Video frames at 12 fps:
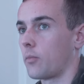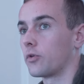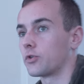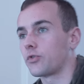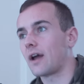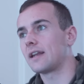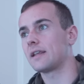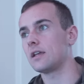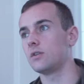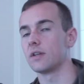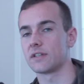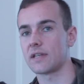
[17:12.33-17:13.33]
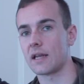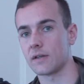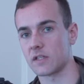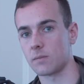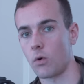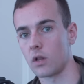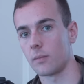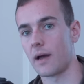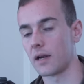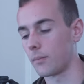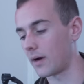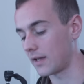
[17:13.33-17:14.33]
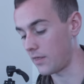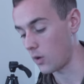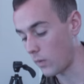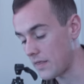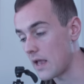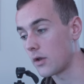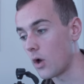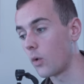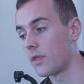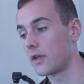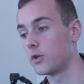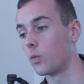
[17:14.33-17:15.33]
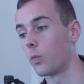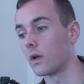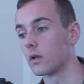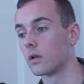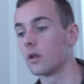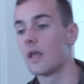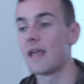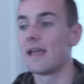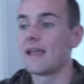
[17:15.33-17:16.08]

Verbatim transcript: where they're trying to get you to send a small amount of money. That way they know that you will.